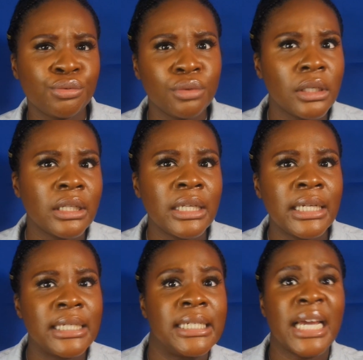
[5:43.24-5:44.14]
really
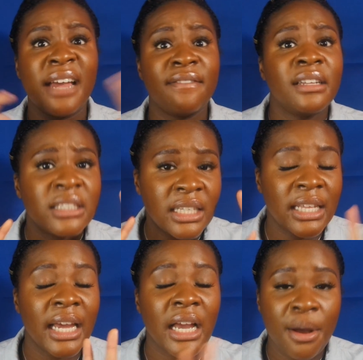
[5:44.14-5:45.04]
dive into
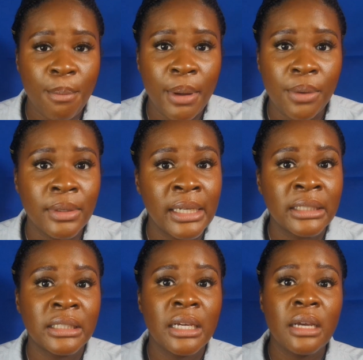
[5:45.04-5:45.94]
that
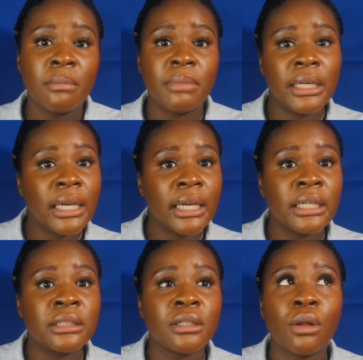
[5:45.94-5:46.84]
component,
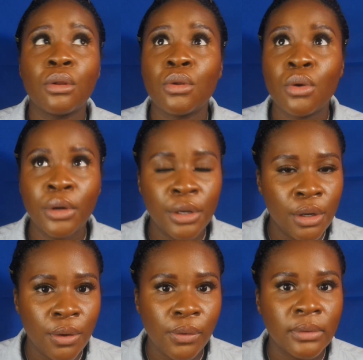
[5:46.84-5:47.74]
because Lord
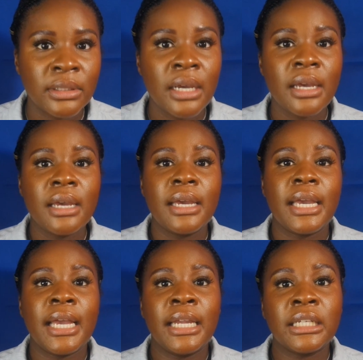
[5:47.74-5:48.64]
knows
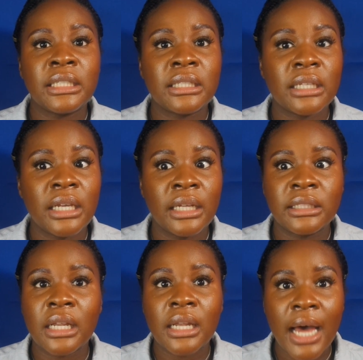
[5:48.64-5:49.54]
it's
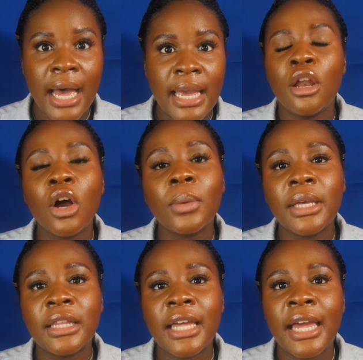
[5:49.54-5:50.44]
a lot.
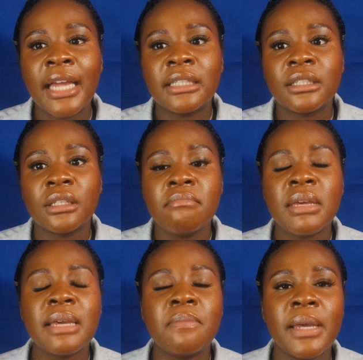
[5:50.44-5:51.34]
Knowing that
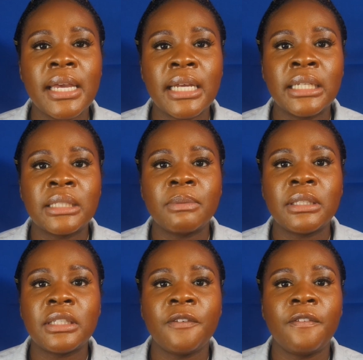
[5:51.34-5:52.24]
me being in a
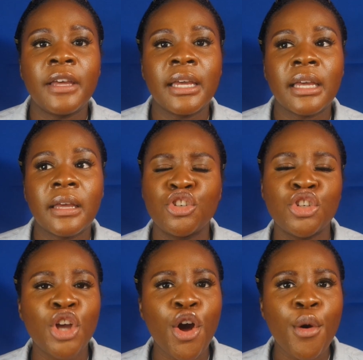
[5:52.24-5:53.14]
specific
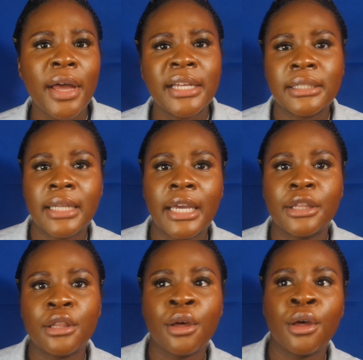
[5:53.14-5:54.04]
show as like
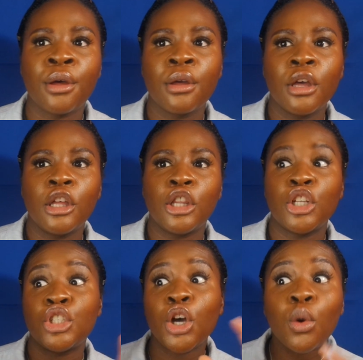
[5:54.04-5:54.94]
the
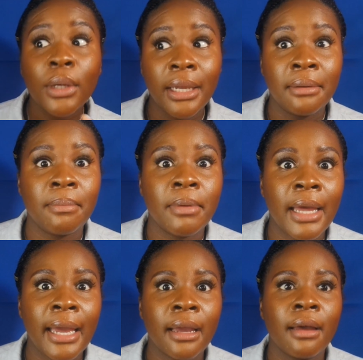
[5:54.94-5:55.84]
token black,